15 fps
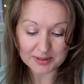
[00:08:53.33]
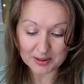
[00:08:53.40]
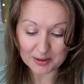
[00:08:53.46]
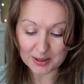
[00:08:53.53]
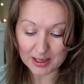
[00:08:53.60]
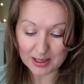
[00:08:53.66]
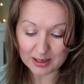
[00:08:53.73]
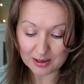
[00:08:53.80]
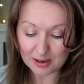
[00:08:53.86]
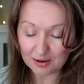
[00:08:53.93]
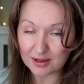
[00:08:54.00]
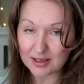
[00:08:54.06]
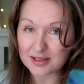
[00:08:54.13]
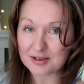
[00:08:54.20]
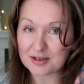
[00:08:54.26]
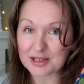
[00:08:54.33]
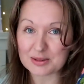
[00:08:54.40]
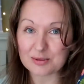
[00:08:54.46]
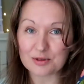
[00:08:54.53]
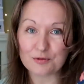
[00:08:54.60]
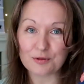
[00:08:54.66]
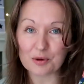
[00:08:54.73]
So there you go. That's a
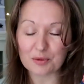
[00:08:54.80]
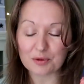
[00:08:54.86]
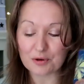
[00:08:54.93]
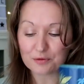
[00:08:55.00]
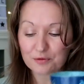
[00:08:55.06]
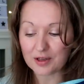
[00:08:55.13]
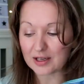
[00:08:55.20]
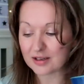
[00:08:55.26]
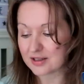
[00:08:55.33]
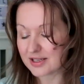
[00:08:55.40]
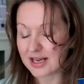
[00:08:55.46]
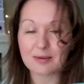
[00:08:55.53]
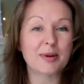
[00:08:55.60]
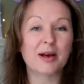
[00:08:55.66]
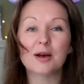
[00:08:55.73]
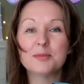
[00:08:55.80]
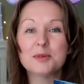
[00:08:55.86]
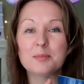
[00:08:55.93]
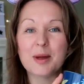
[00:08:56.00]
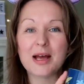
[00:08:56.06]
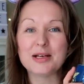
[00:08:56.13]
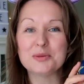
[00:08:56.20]
nice one to fill with coffee and take back up
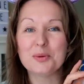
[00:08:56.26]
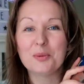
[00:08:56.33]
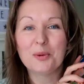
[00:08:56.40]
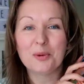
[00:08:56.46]
to bed